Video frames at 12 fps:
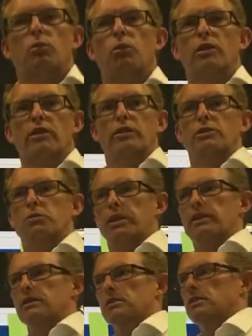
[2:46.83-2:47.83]
What are those
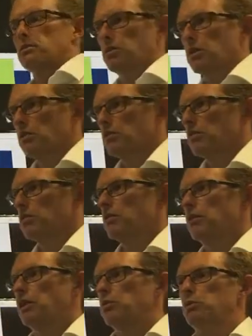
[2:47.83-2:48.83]
weaknesses? Well,
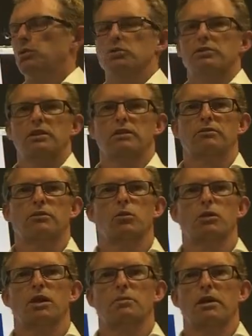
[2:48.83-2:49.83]
I know we're all sick of
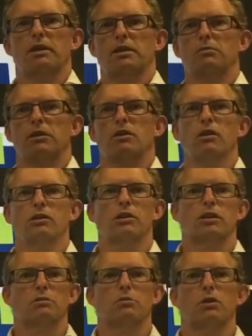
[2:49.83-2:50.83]
talking about them and
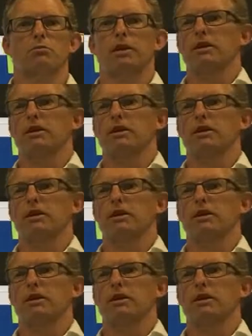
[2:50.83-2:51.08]
highlighting them on a